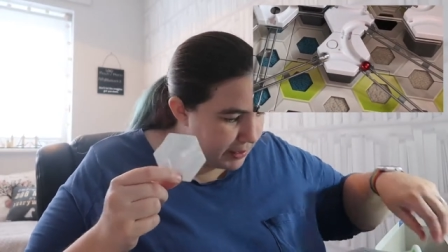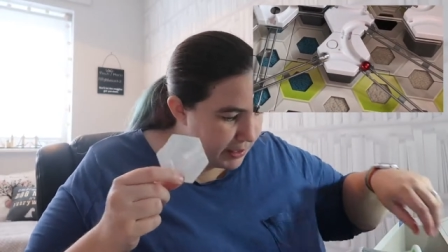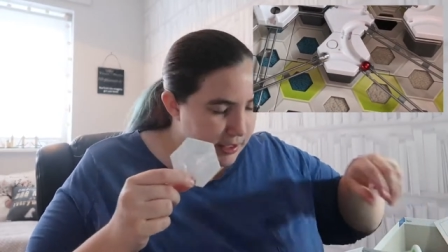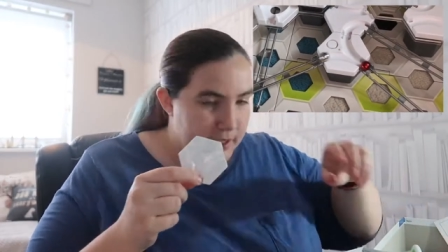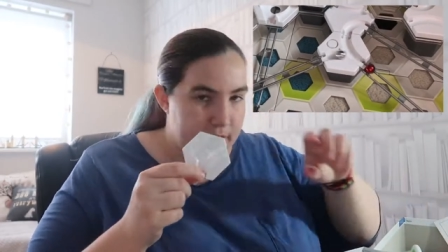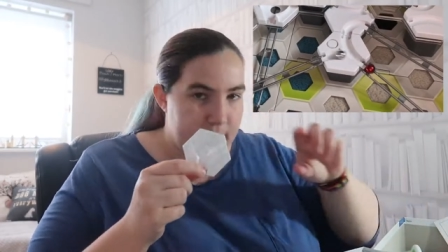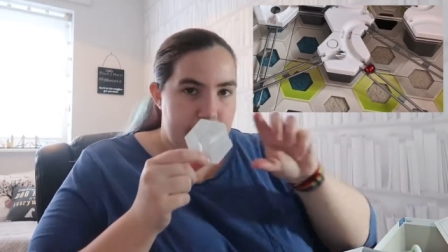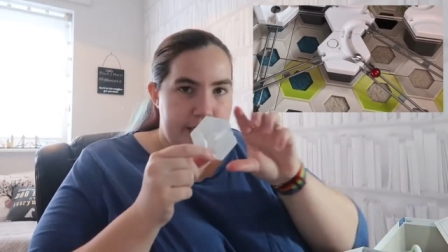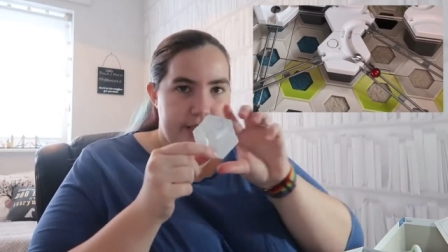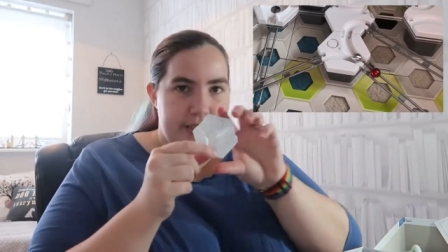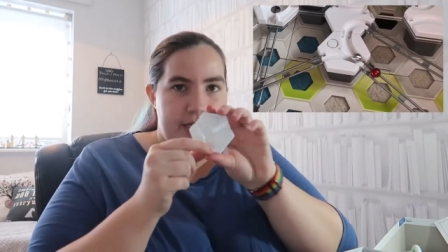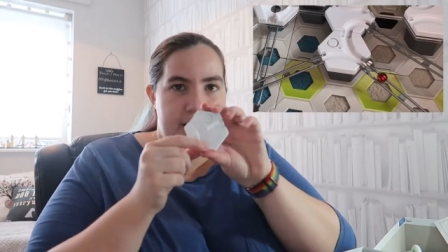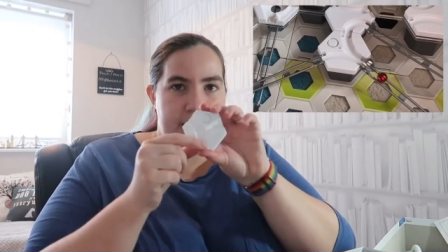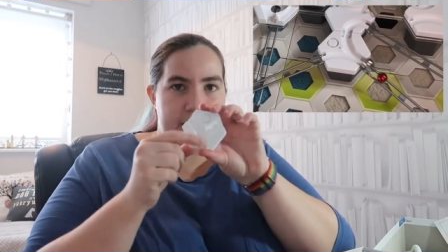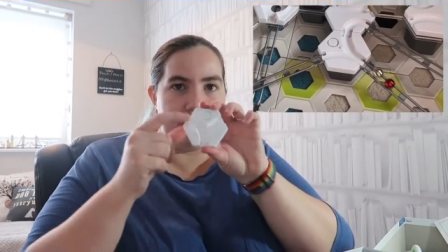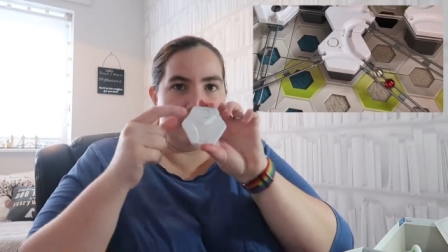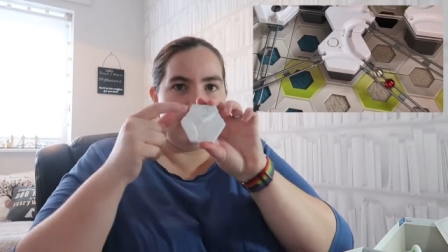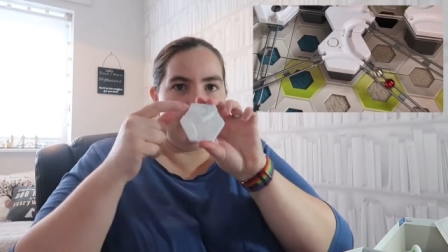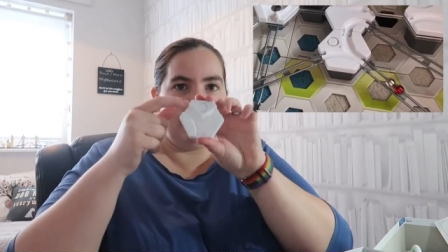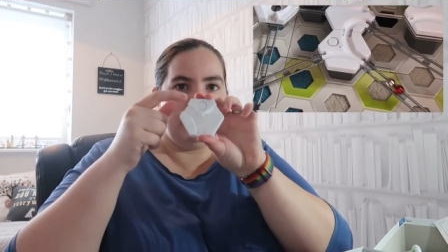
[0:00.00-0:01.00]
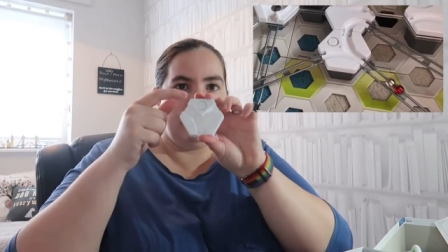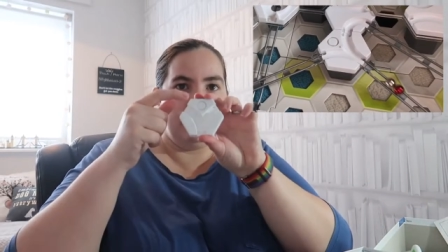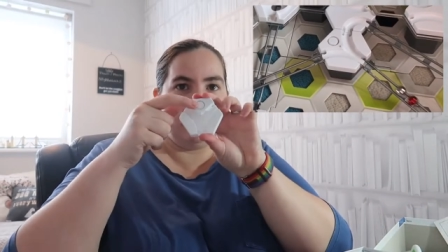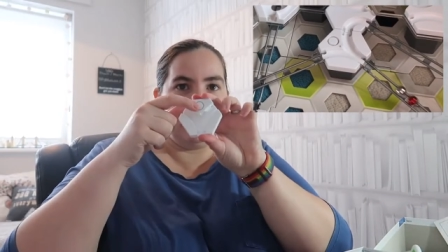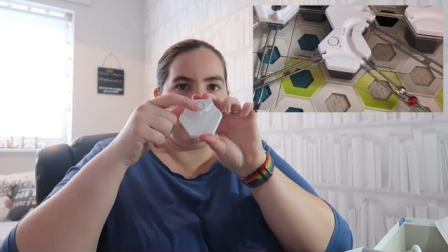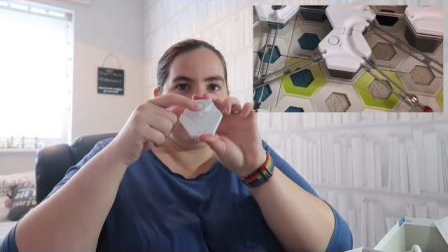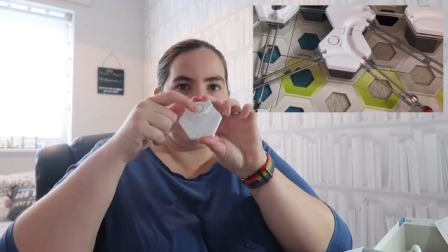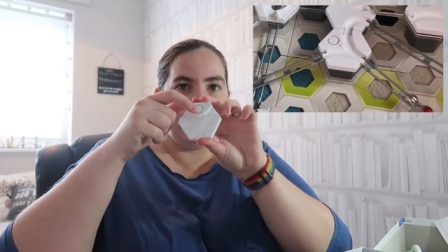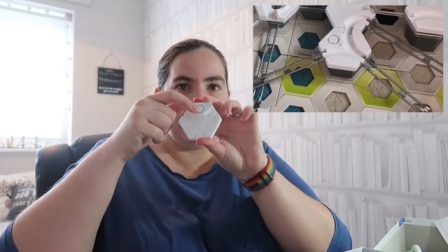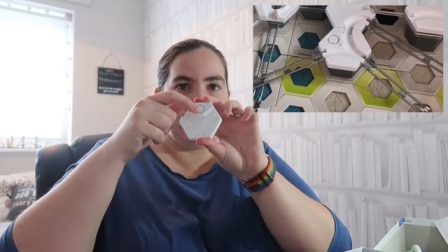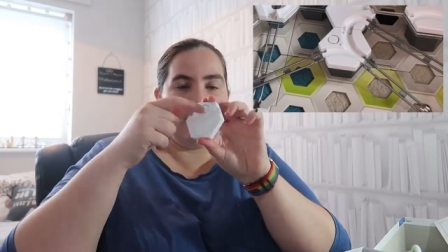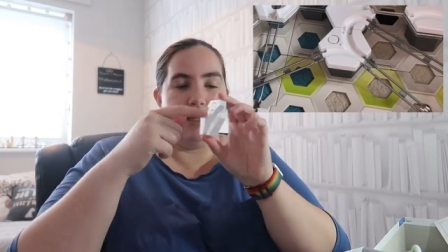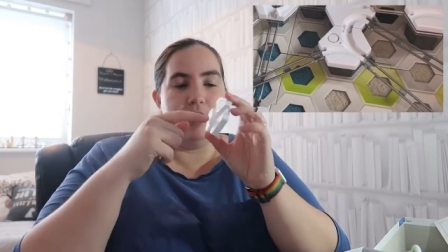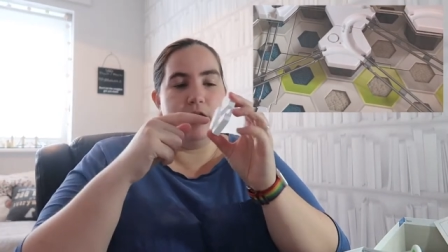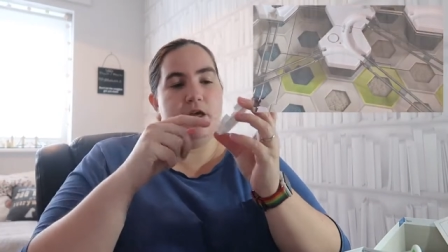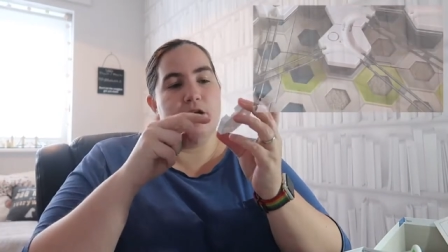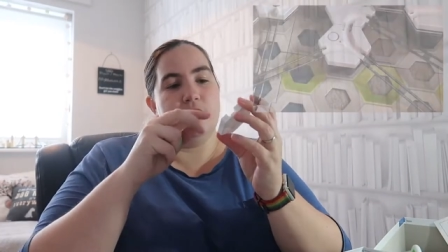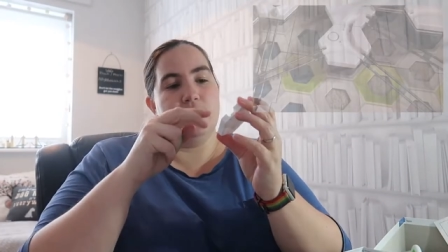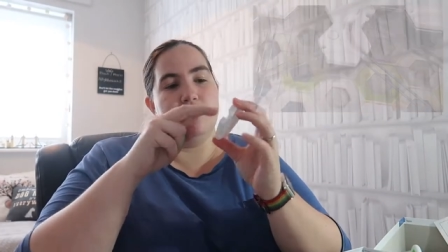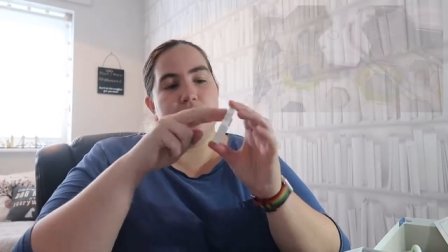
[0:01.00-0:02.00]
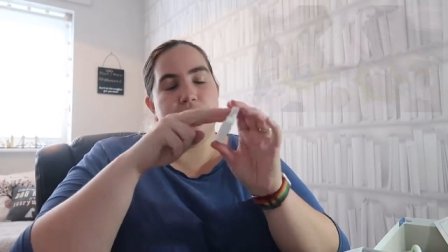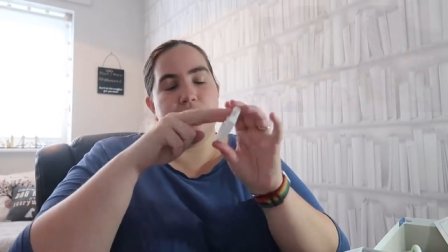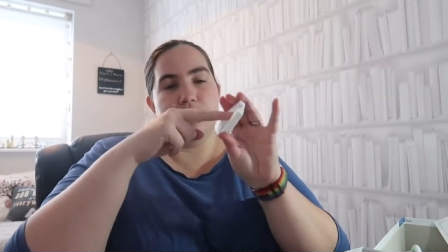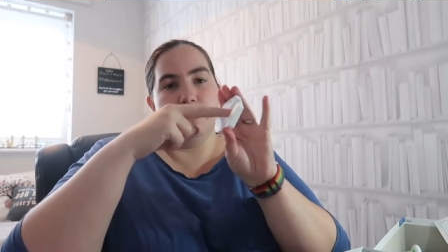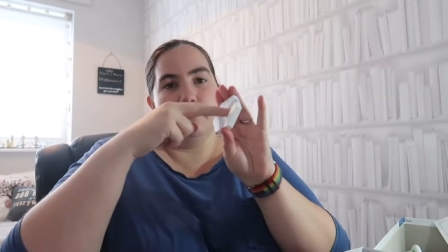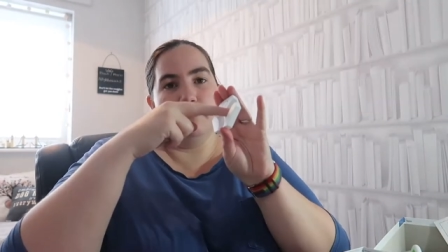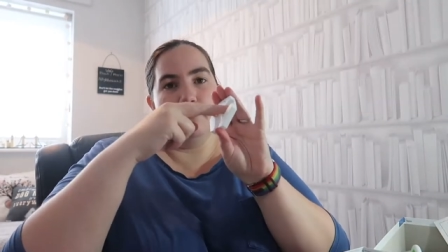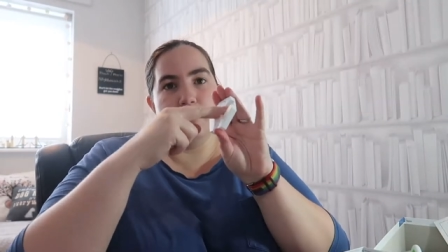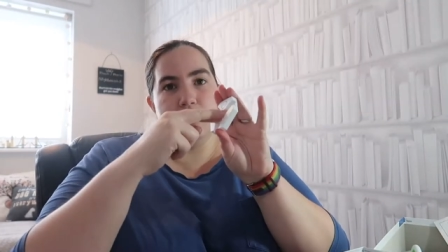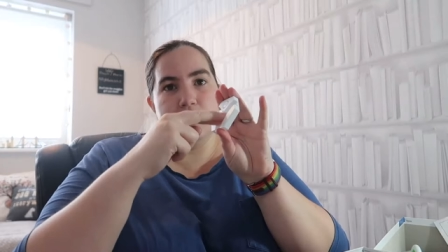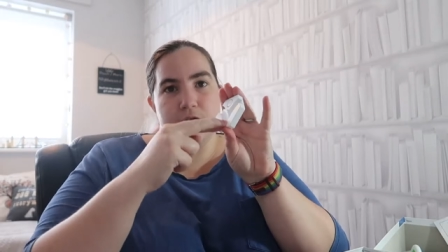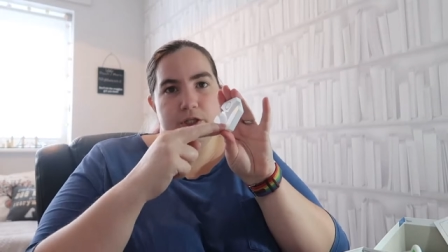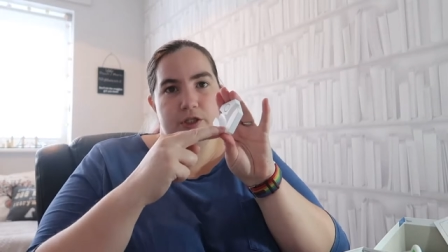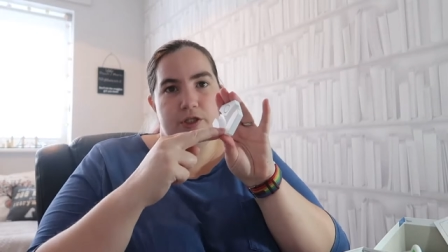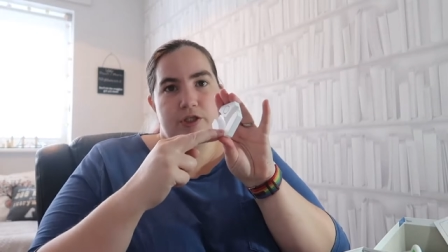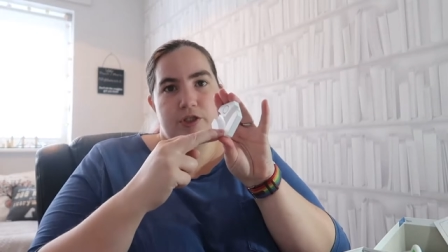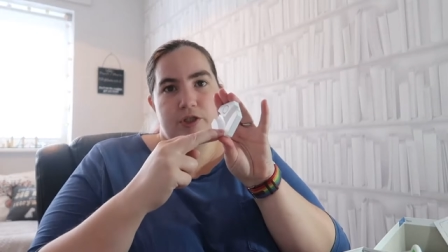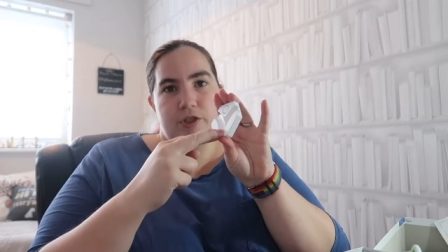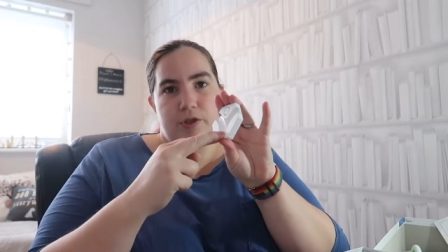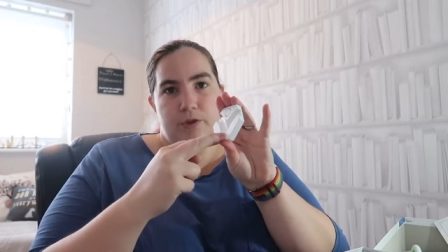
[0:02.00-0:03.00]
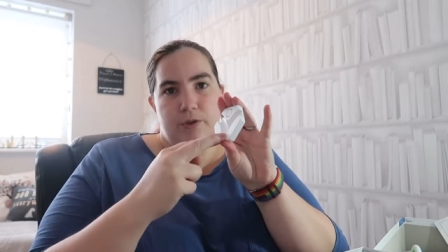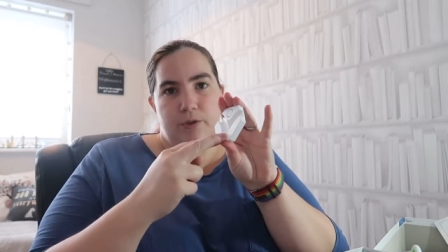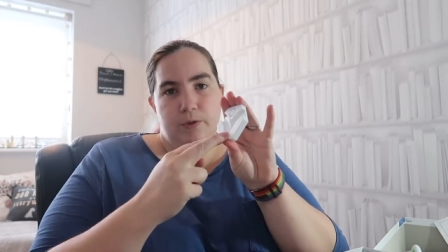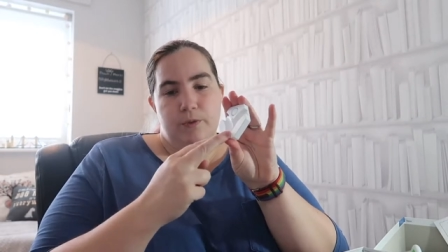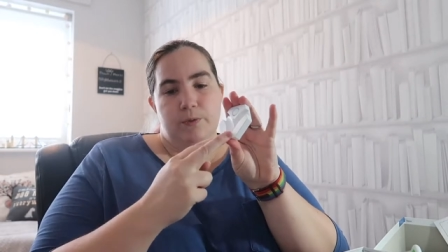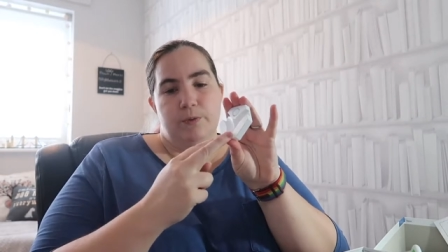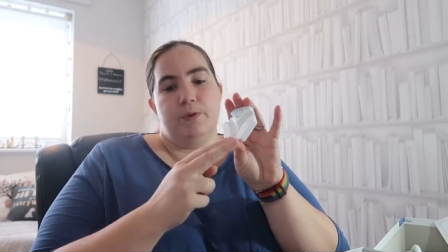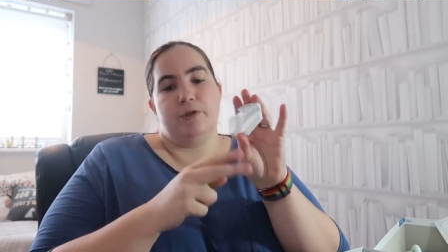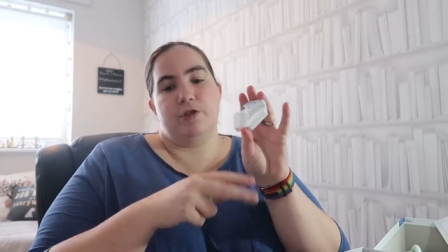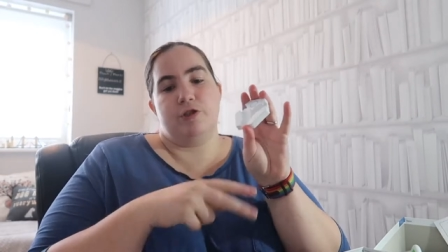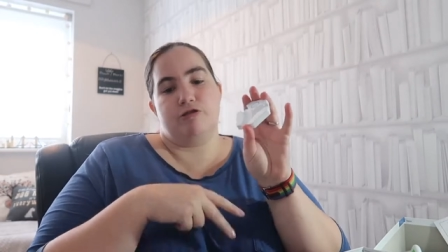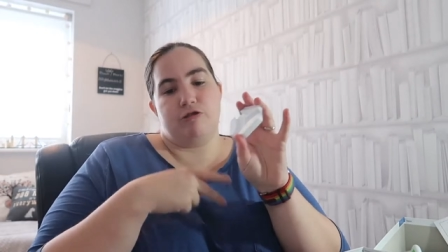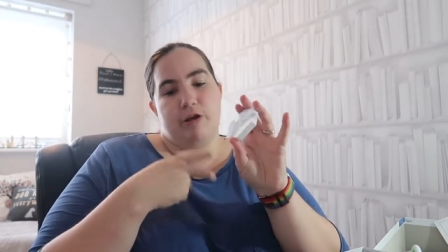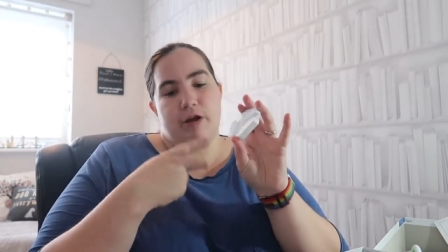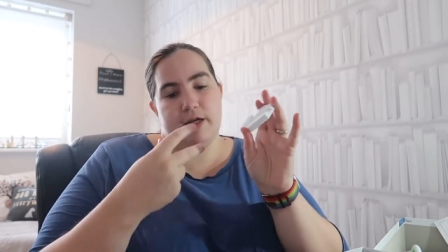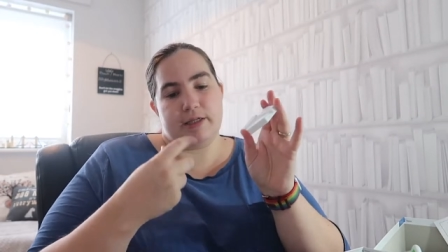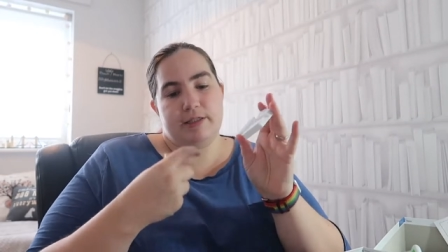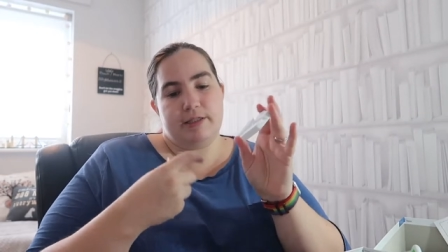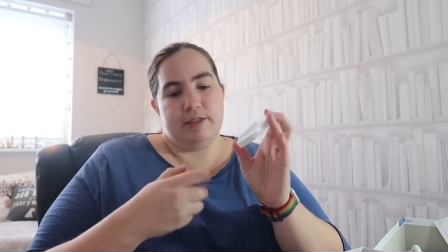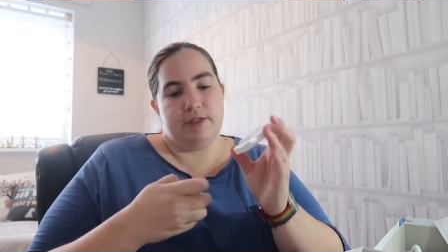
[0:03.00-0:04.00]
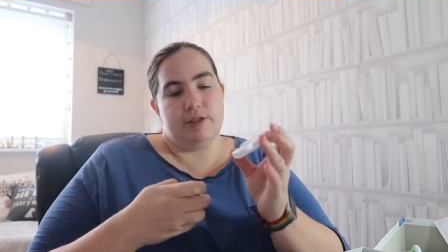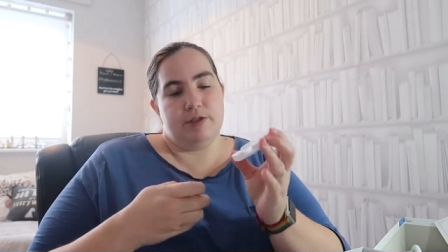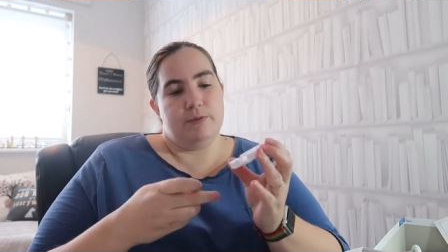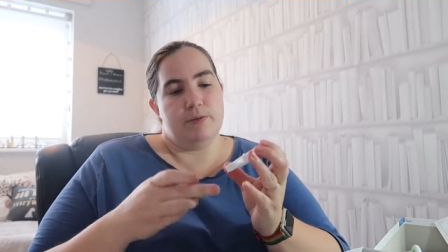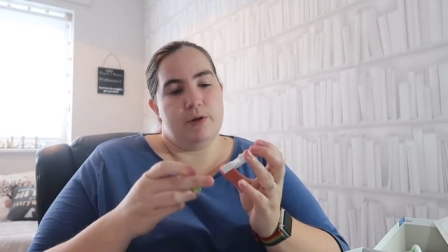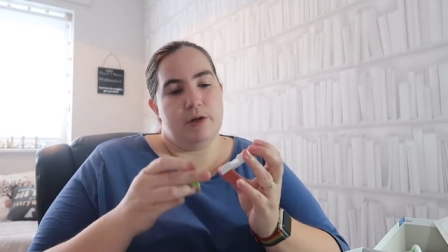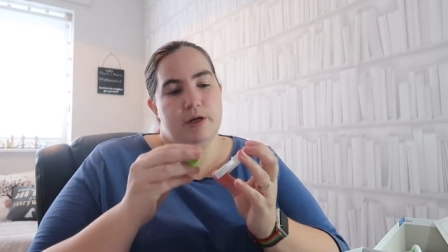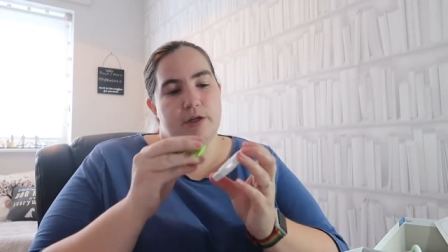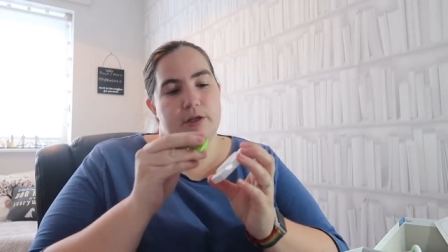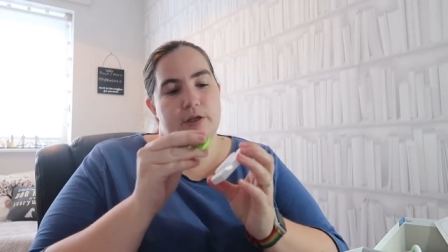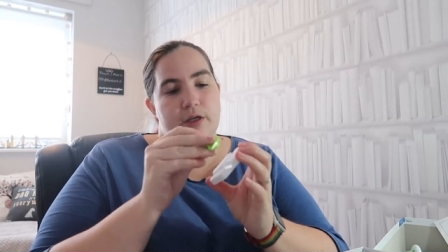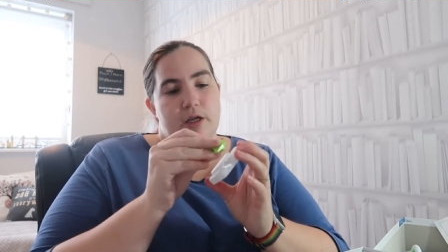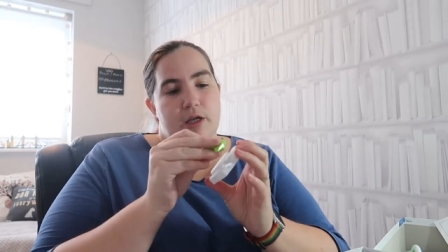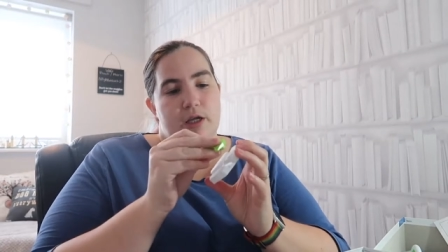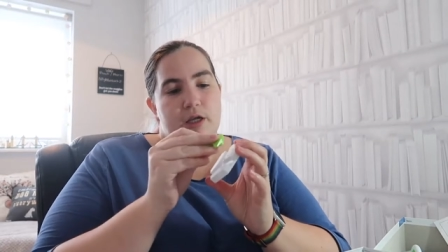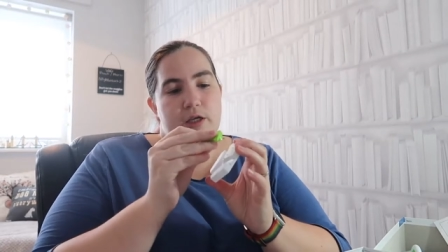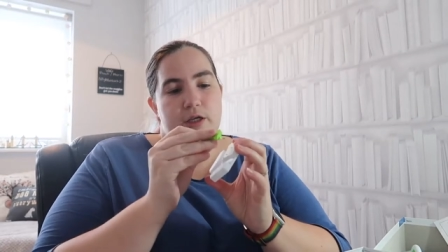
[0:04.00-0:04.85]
being a tile that you can merge two tracks into one,